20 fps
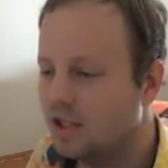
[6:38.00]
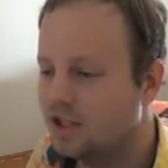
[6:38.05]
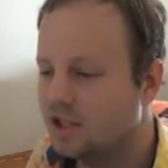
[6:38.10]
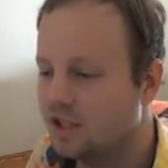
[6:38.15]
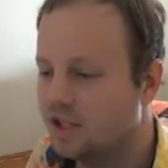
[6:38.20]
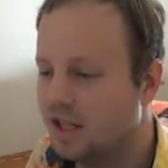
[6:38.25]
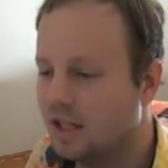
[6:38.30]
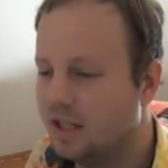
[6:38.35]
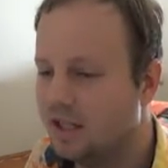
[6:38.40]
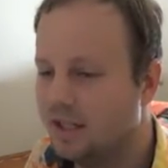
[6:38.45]

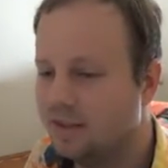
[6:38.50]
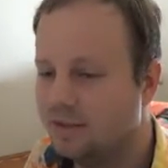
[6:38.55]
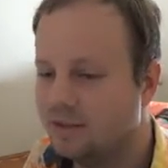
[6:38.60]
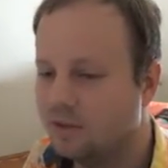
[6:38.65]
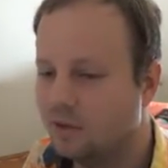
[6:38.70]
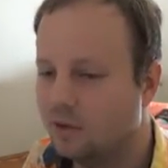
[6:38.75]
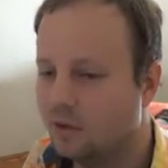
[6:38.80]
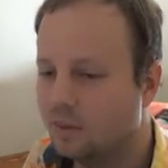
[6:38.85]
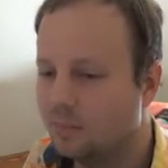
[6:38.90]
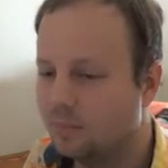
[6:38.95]

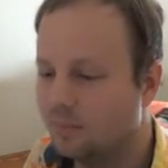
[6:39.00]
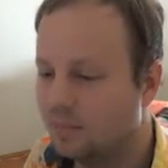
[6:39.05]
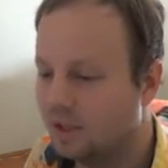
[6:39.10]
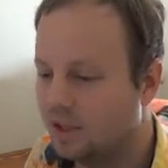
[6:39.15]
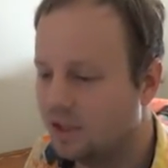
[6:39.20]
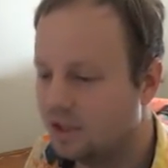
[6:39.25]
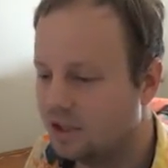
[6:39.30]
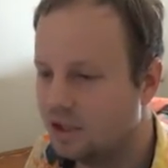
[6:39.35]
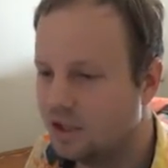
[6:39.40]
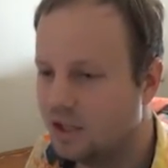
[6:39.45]
shtelisto.
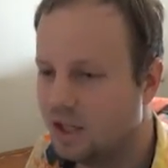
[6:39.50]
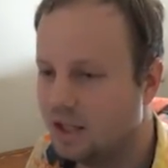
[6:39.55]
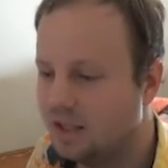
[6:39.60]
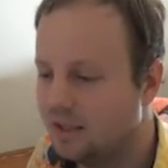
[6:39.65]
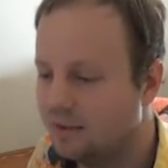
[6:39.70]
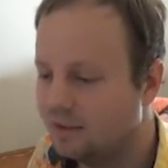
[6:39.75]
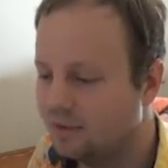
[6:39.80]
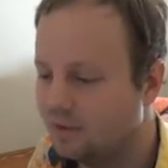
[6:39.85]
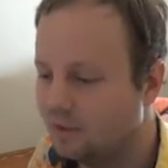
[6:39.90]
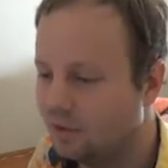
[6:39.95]

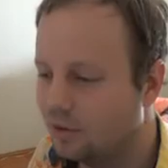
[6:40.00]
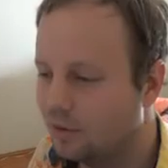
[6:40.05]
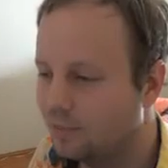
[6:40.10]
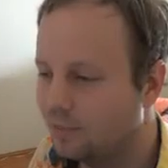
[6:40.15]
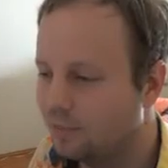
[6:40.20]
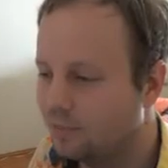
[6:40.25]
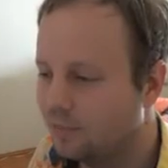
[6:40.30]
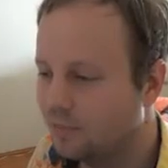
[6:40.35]
Shtelisto.